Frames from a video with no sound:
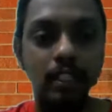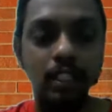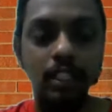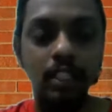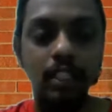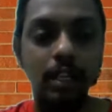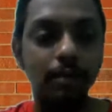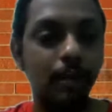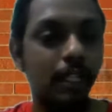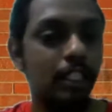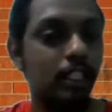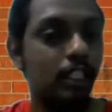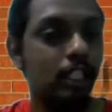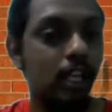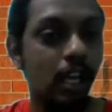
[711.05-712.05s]
system and
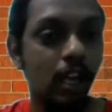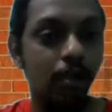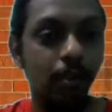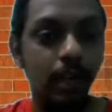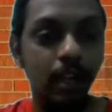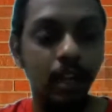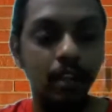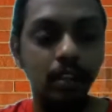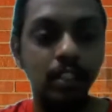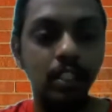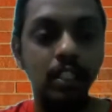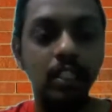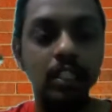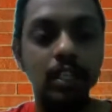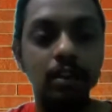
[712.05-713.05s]
streaming
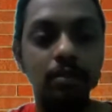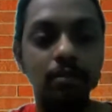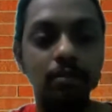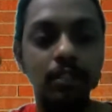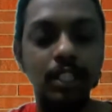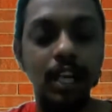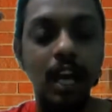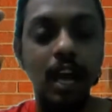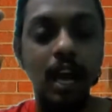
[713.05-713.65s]
systems,